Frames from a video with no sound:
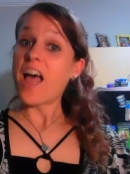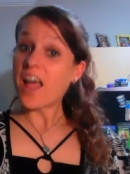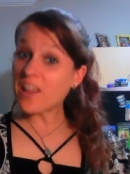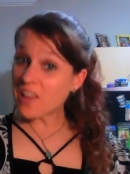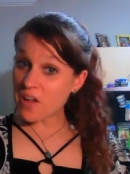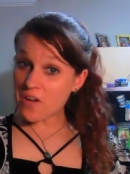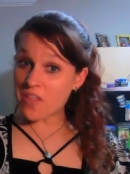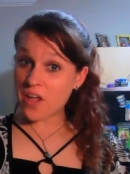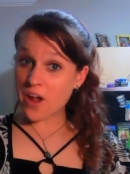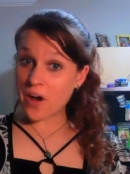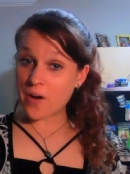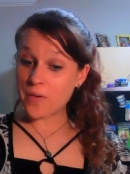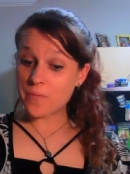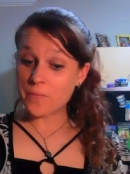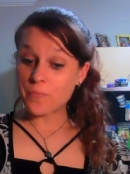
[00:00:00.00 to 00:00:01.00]
Hello
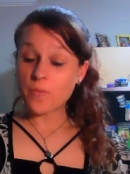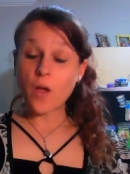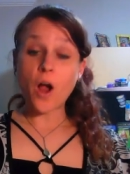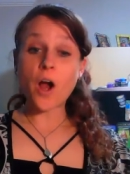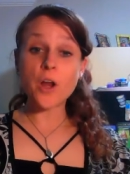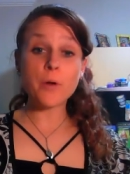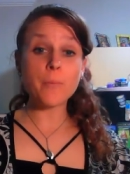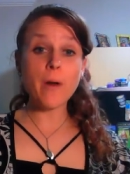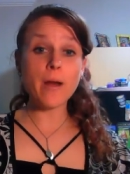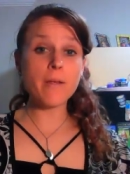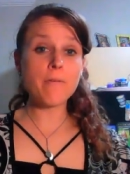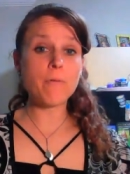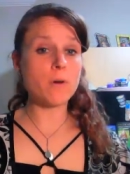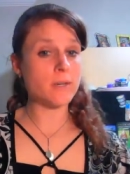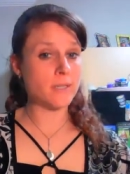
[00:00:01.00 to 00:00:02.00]
there! Are you
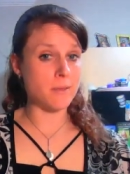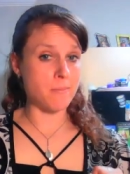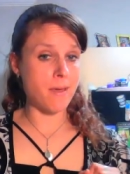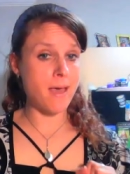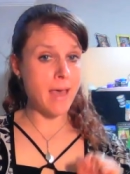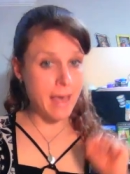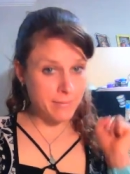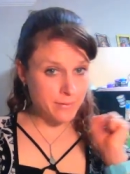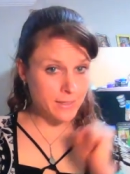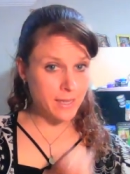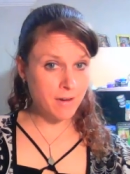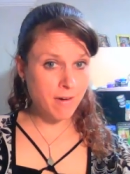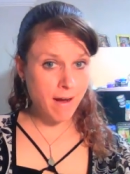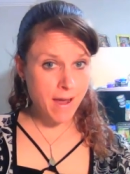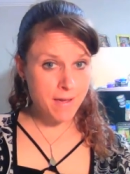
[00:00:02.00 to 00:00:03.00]
ready for some
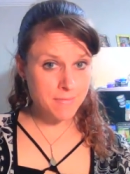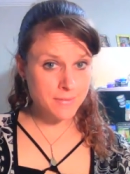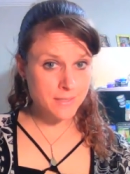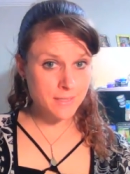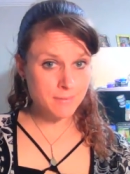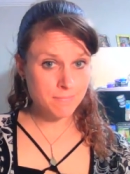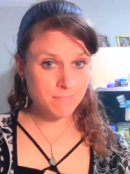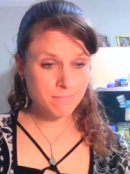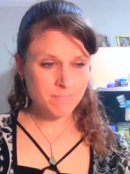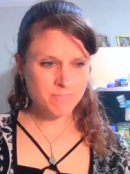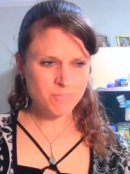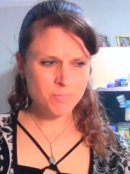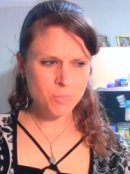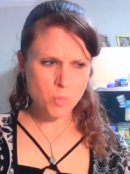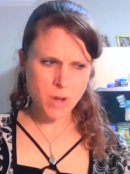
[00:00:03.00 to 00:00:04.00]
heavenly crafts?
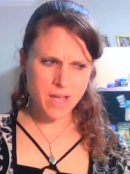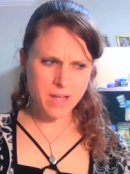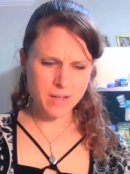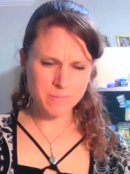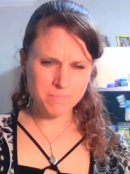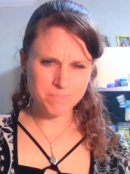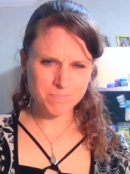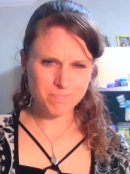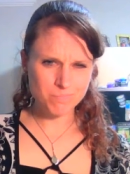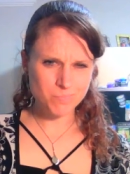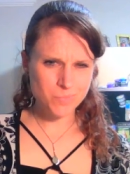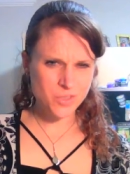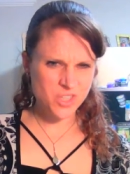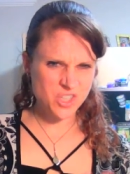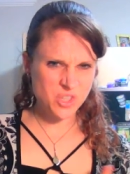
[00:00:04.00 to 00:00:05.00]
Well,
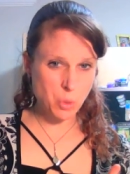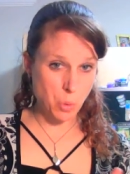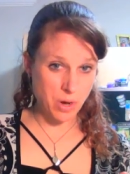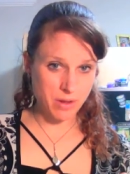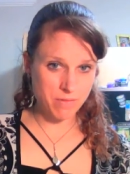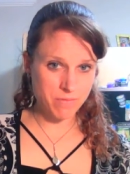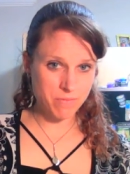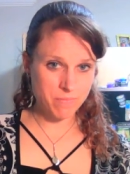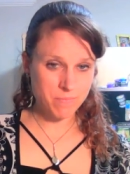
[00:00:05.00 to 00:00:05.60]
sort of.